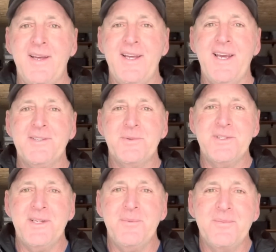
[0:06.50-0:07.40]
Hey guys,
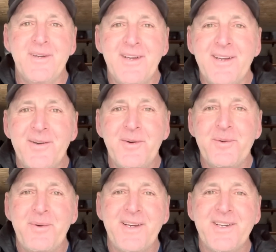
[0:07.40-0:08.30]
what's up?
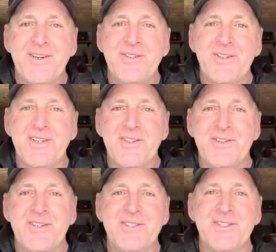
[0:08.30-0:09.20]
Welcome back here to another
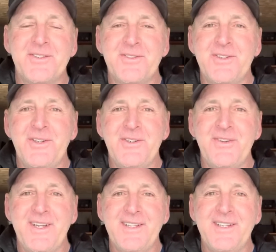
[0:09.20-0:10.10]
edition of Intuitive
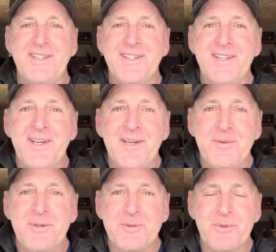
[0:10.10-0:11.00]
Angling and
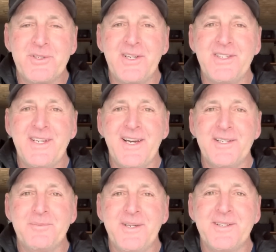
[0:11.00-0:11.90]
much appreciated you
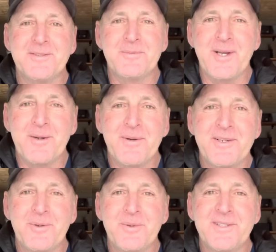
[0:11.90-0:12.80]
guys making some time out
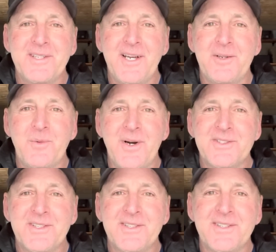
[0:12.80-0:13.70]
of your busy day to
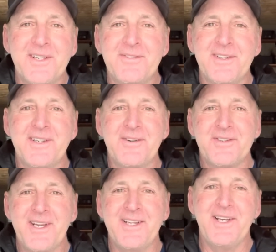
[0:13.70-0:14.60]
watch it. Definitely never
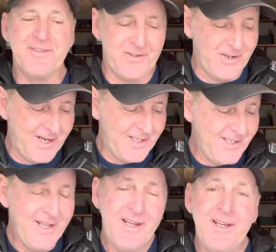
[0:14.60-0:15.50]
take that for granted.